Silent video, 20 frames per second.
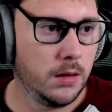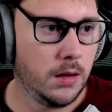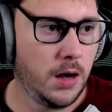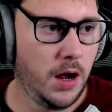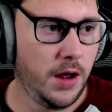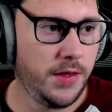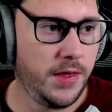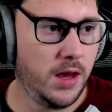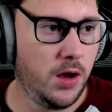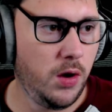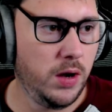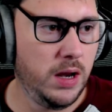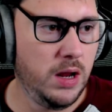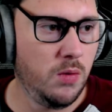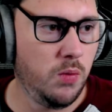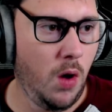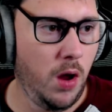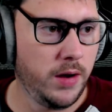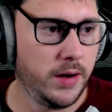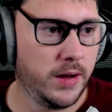I think only
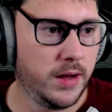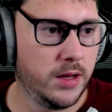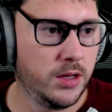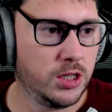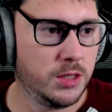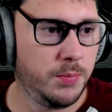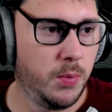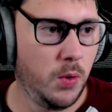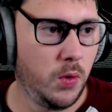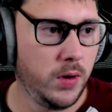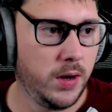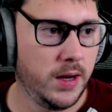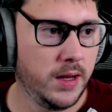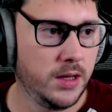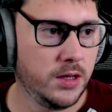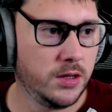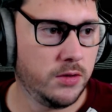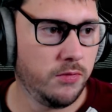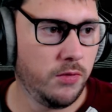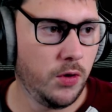one can spawn in
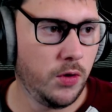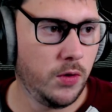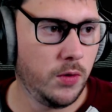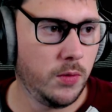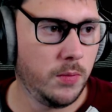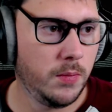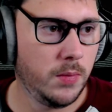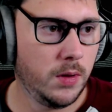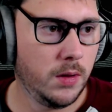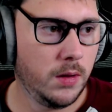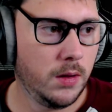each room.